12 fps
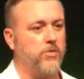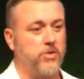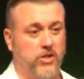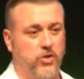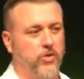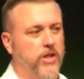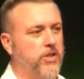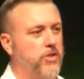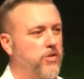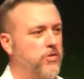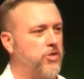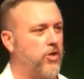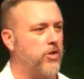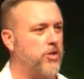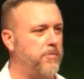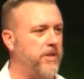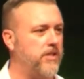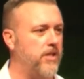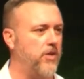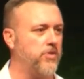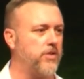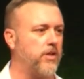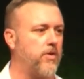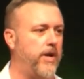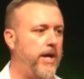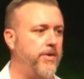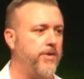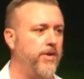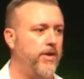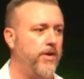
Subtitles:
it was a traditional church, but he tells the crowd,